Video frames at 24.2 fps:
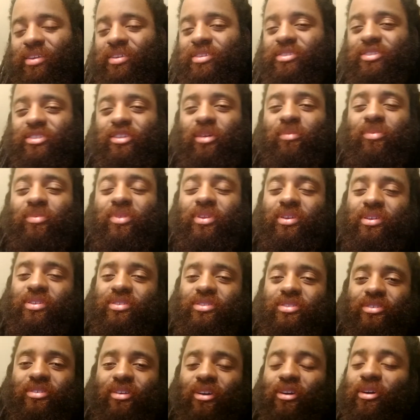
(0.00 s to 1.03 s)
Some
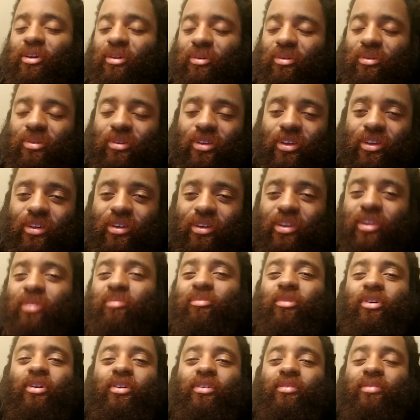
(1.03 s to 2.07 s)
things are good in
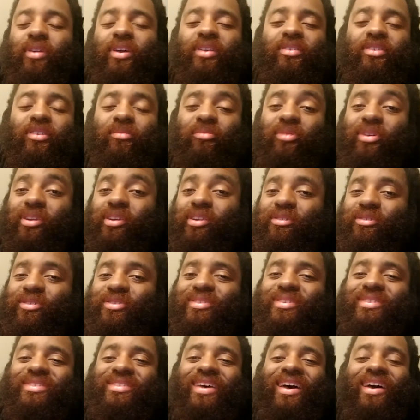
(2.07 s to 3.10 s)
moderation, but in our
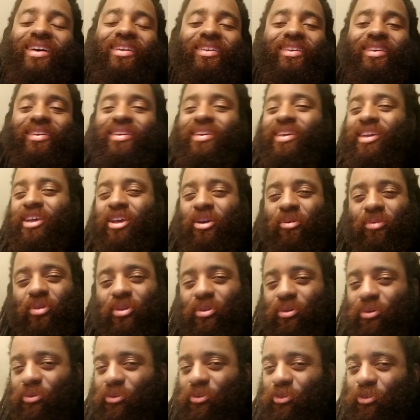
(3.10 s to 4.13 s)
society, we
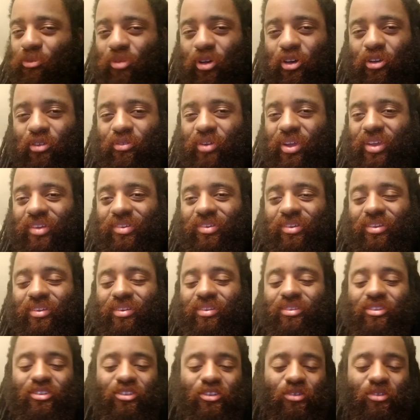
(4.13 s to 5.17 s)
don't know
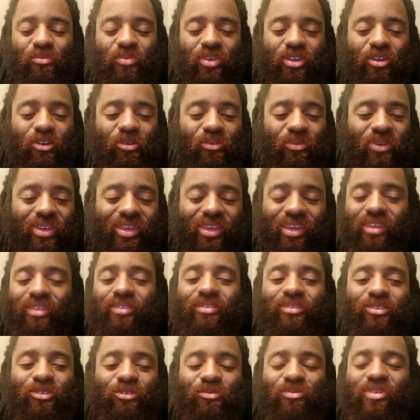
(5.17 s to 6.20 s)
moderation. You know, we eat
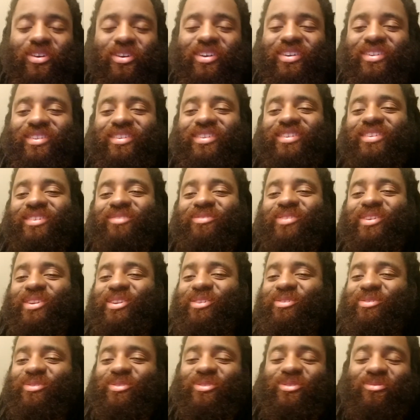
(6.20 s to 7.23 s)
too much, we
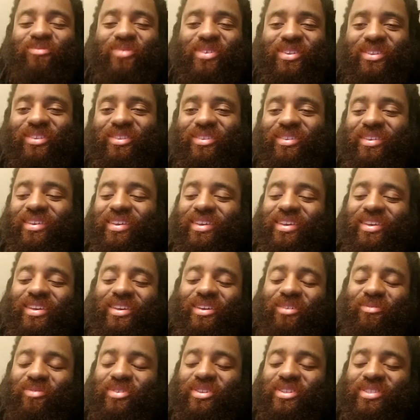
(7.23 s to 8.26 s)
do too much,
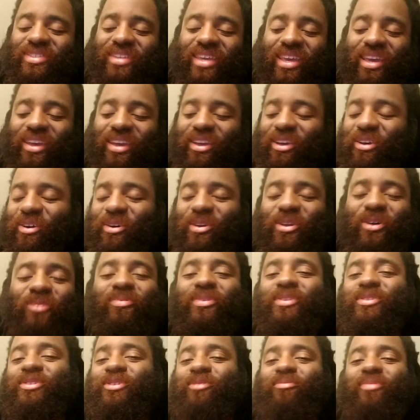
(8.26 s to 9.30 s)
we just get caught up
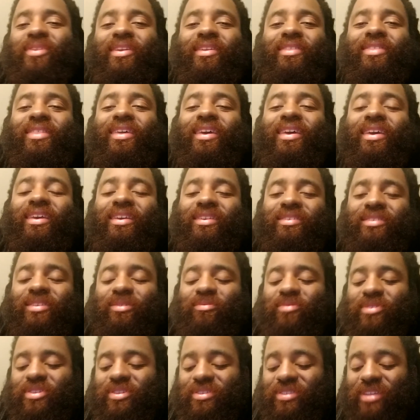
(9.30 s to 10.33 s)
in so many things, and
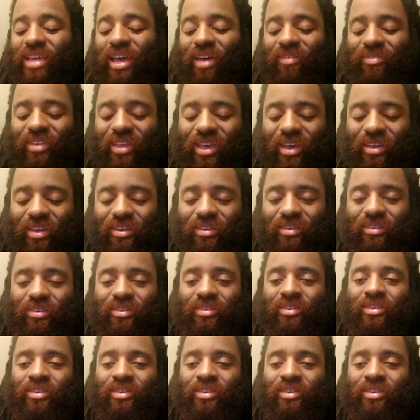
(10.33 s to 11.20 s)
we just have to kind of